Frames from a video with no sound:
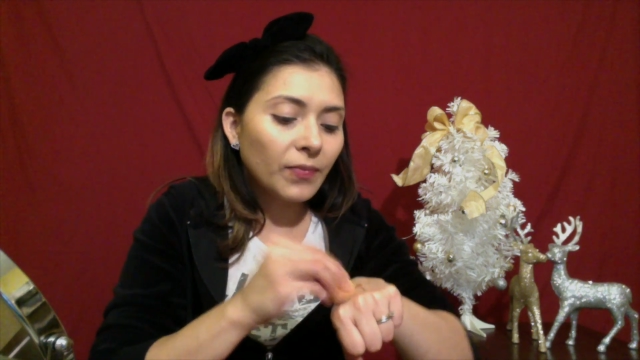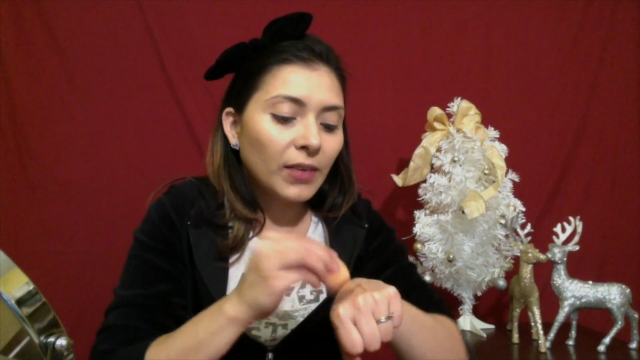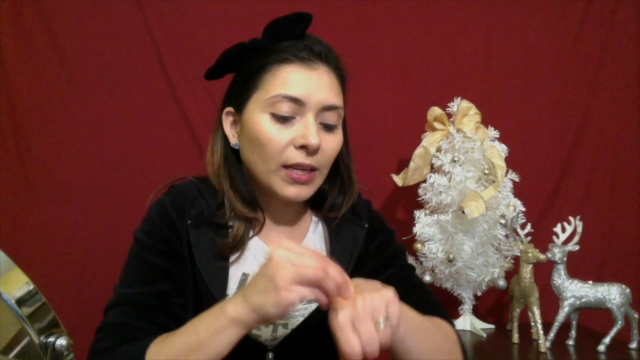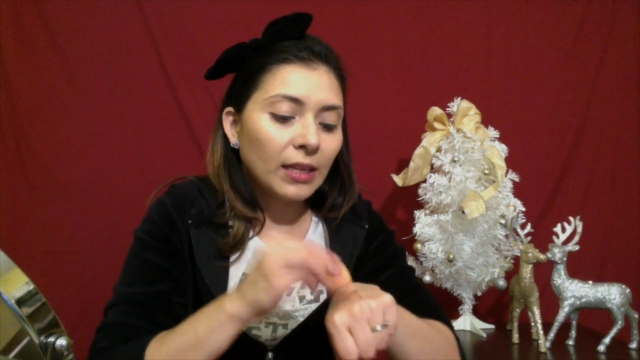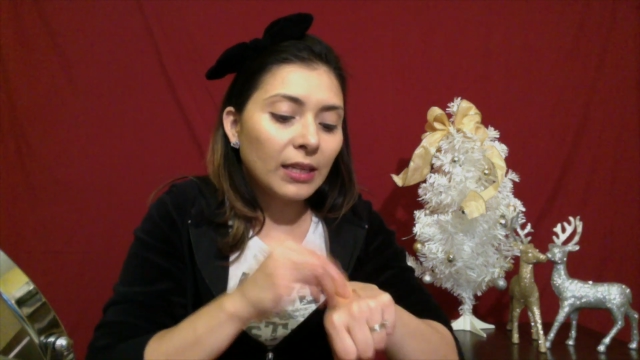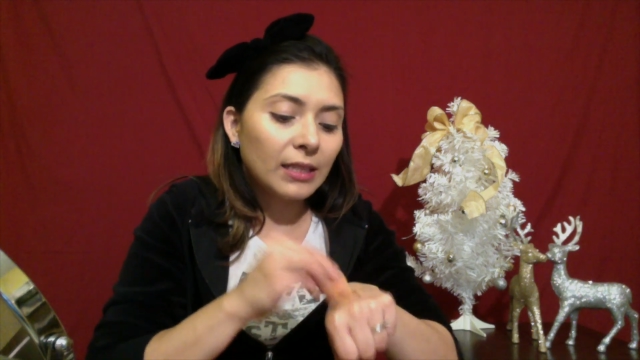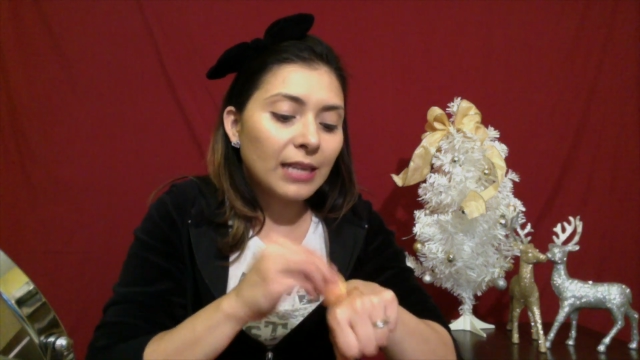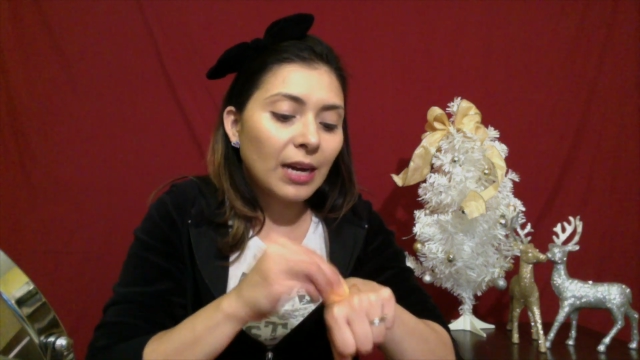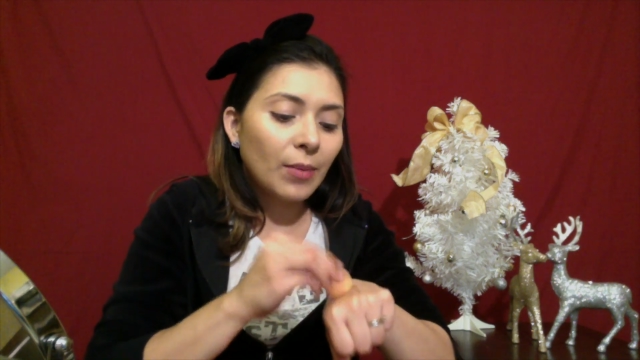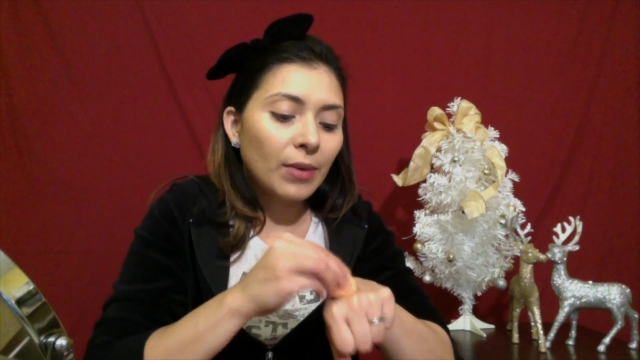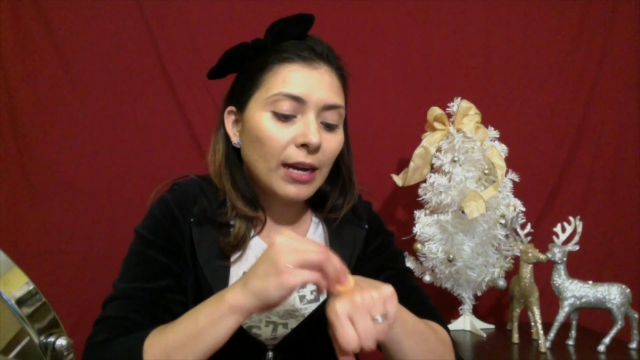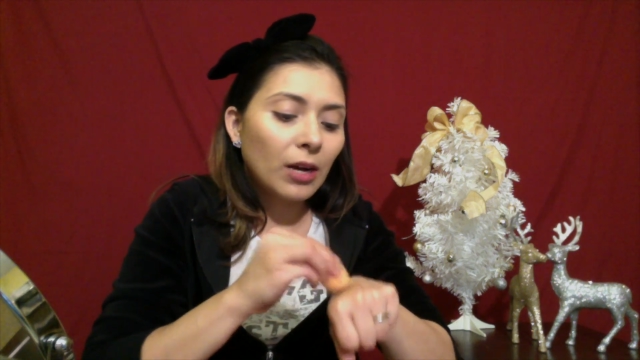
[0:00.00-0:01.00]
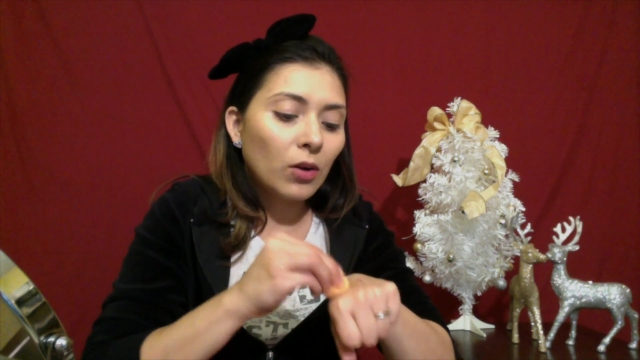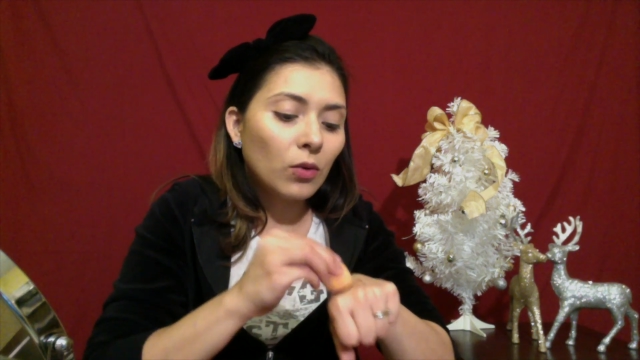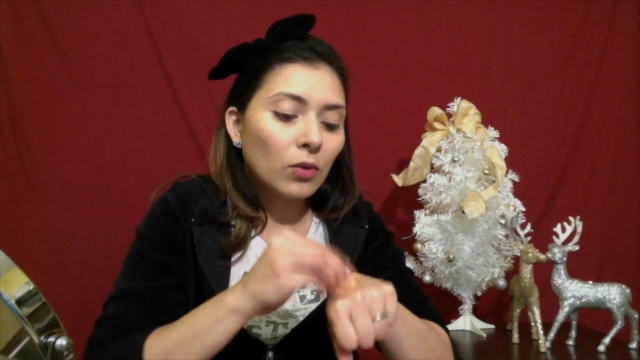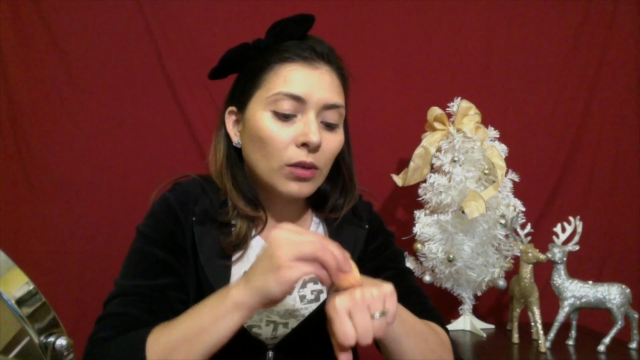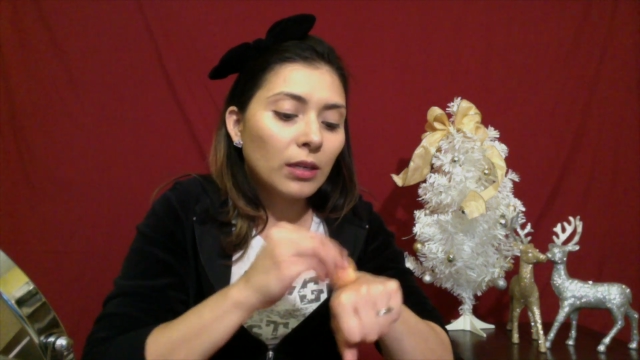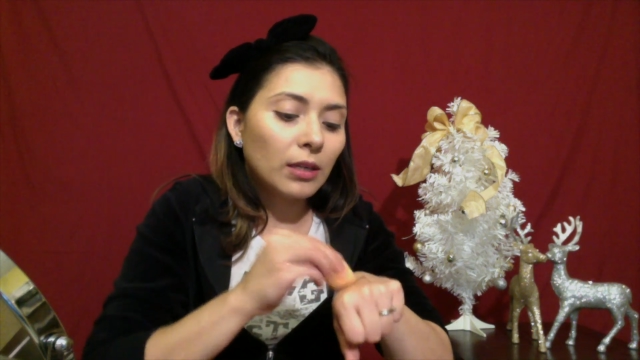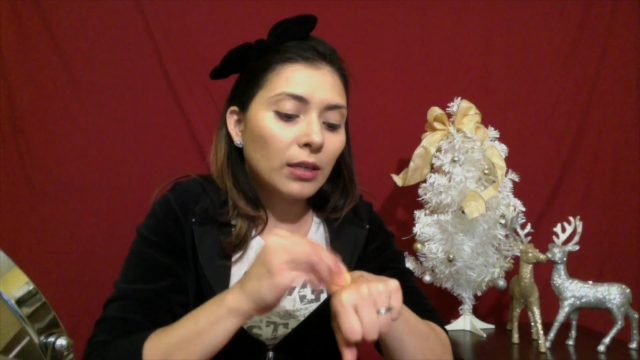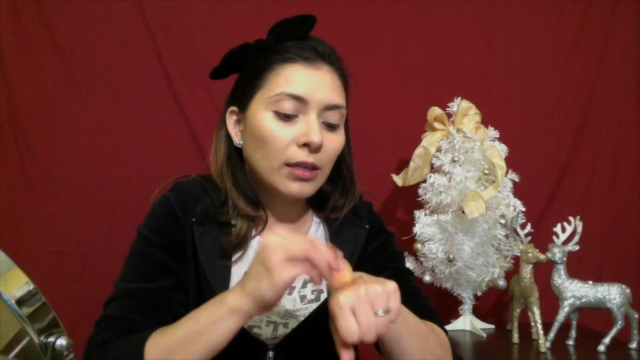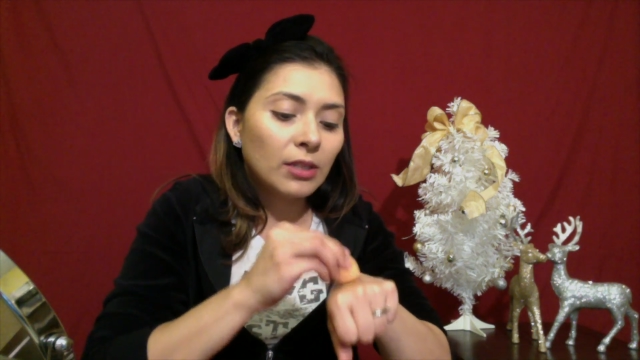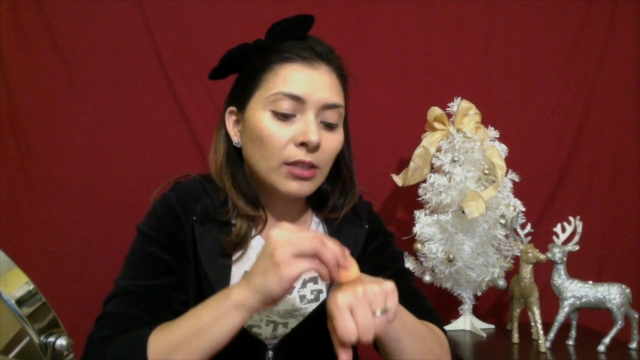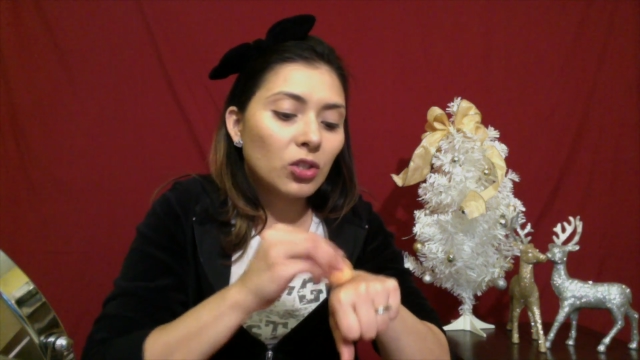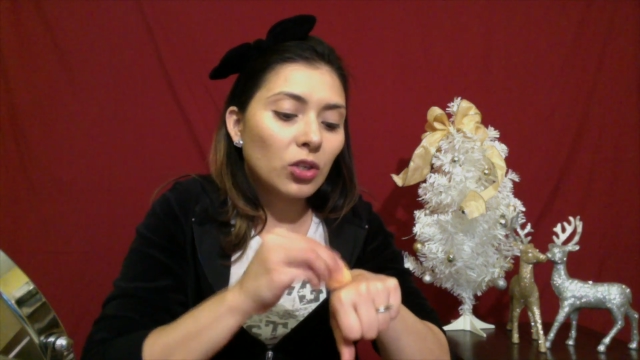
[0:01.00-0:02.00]
and then dab it out in
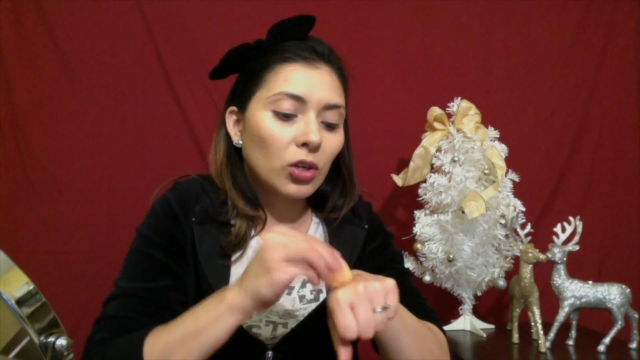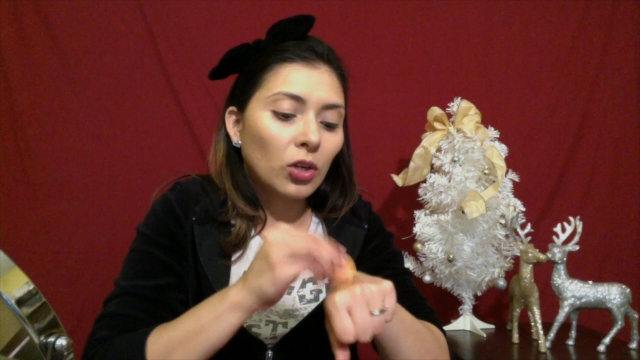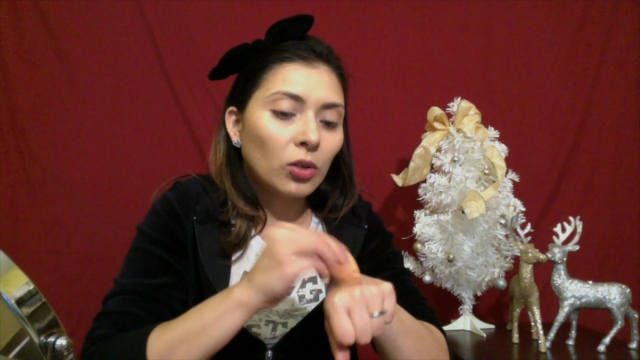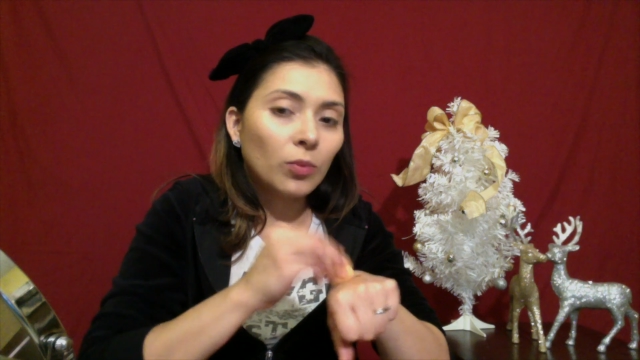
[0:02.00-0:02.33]
circular